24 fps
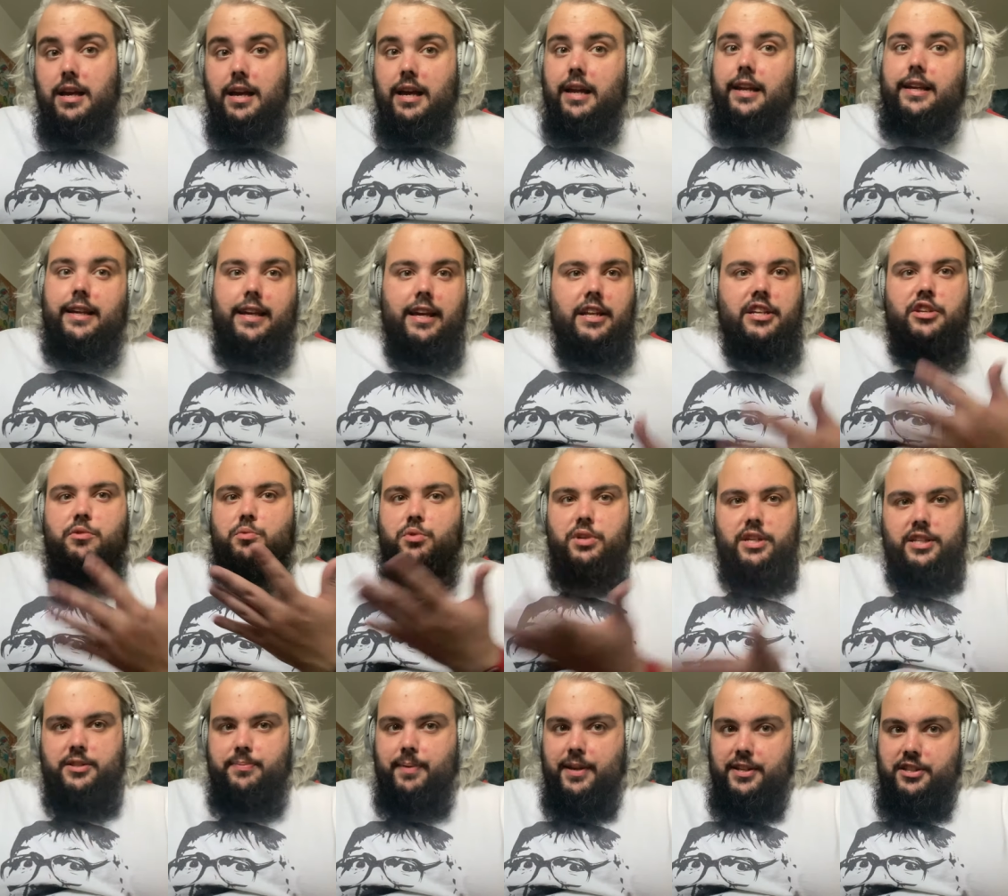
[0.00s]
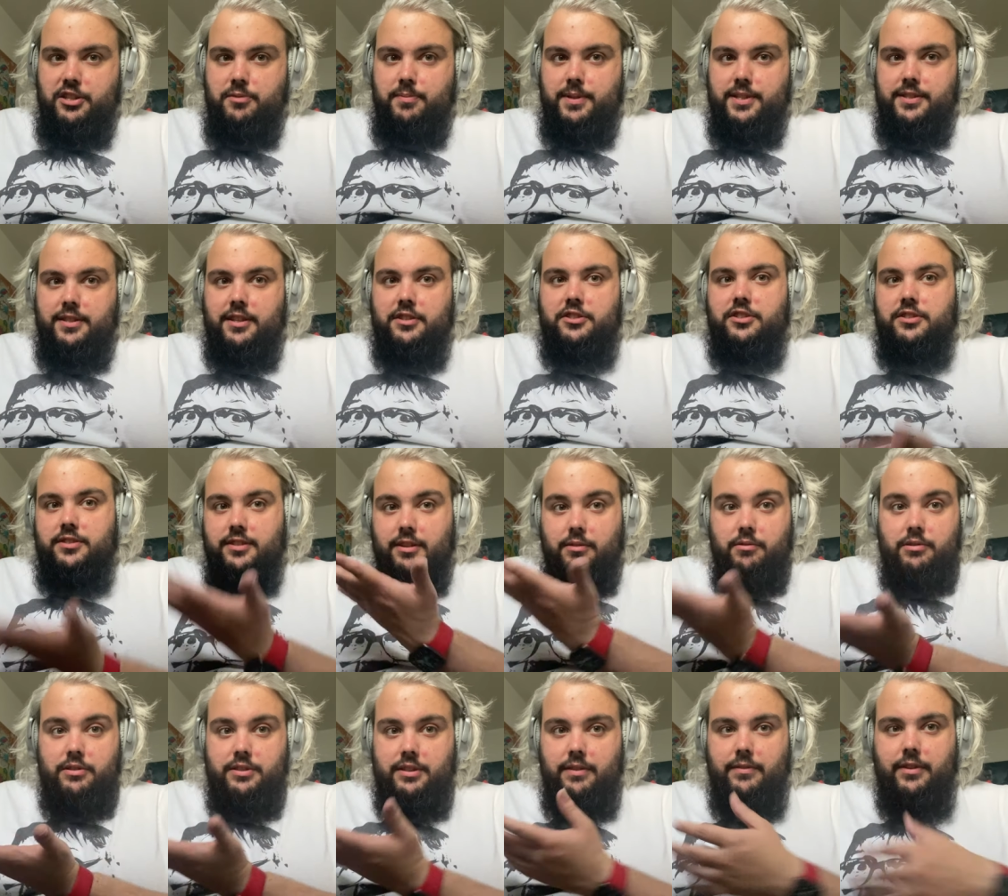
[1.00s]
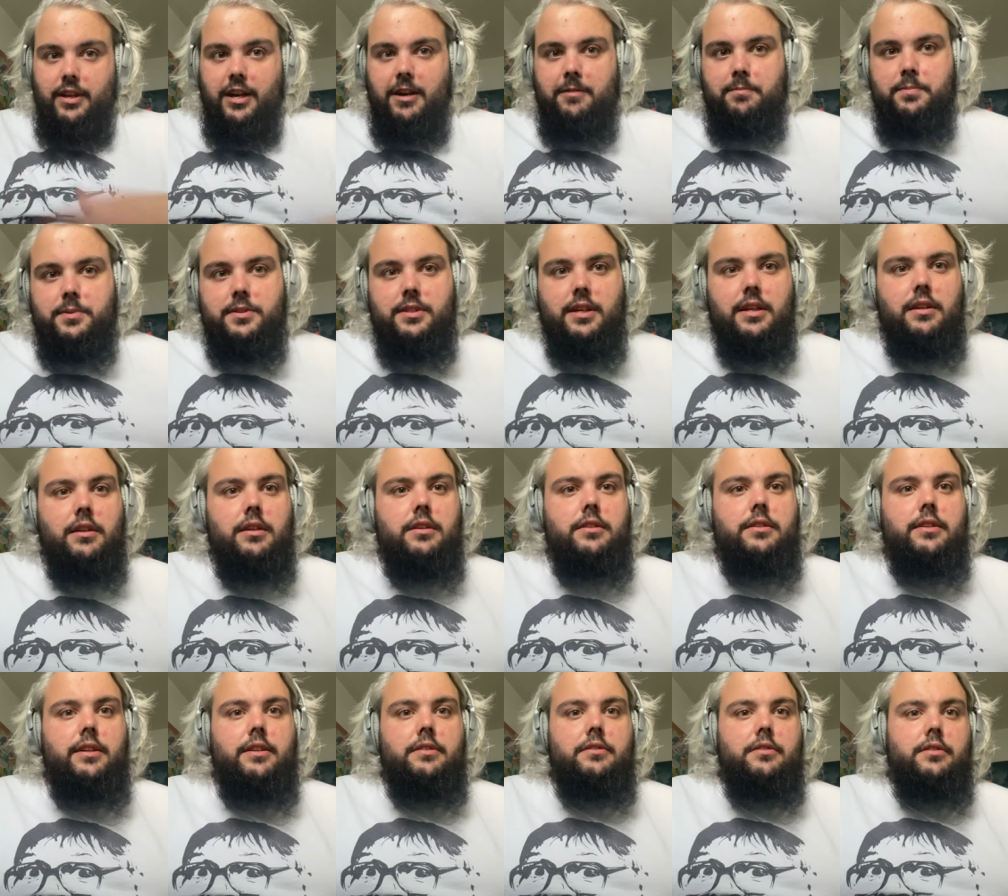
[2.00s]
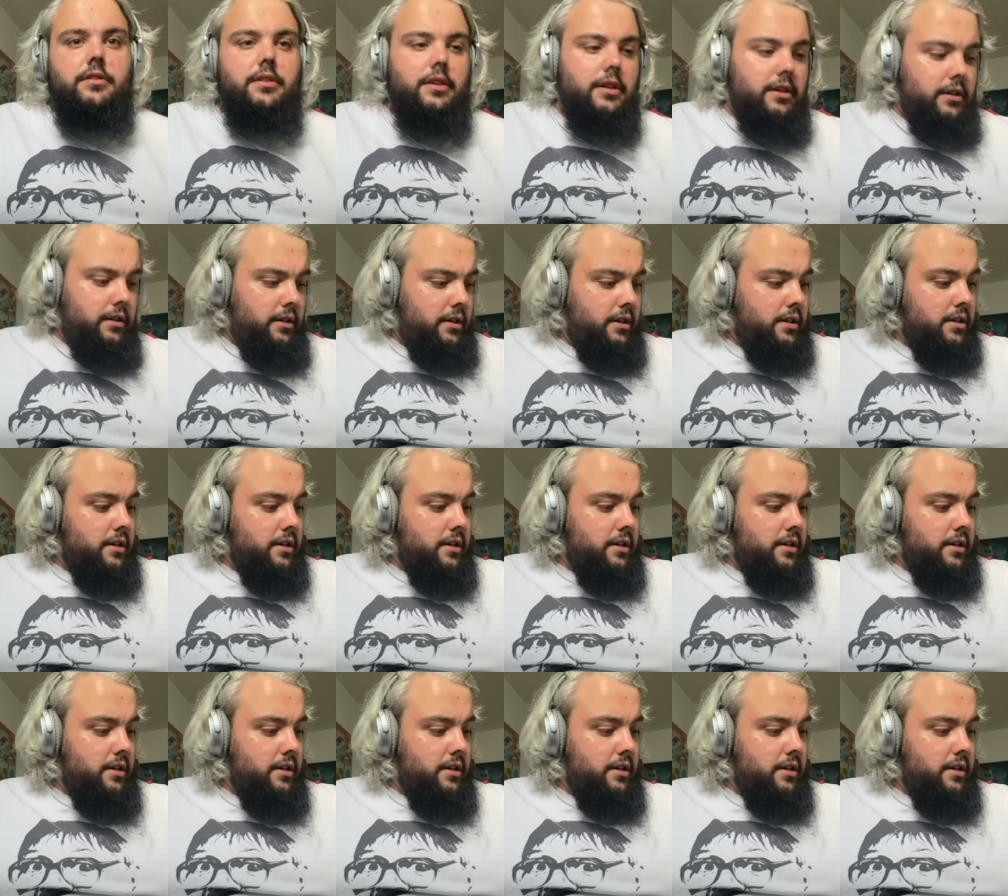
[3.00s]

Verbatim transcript: and again you wouldn't expect it to be a session sour at seven and a half percent at the end of the day